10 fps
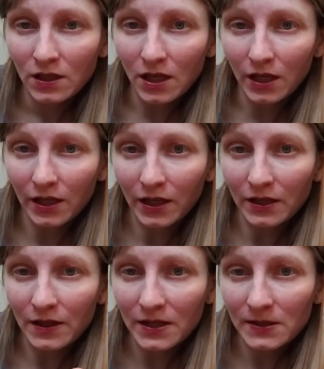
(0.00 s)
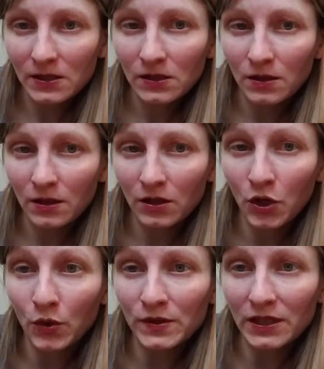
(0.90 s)
And this
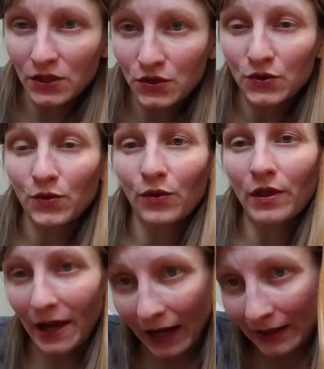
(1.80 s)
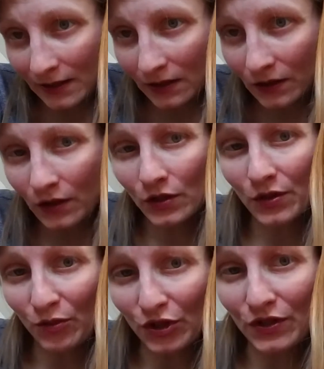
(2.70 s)
goes into that to
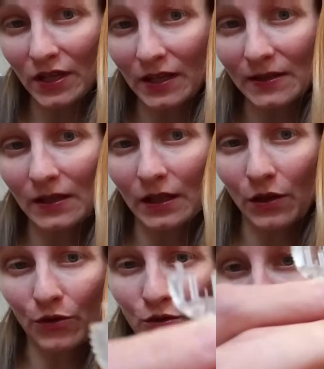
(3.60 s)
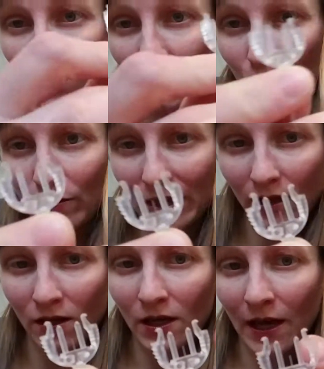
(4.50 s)
push the insulin through the tubing,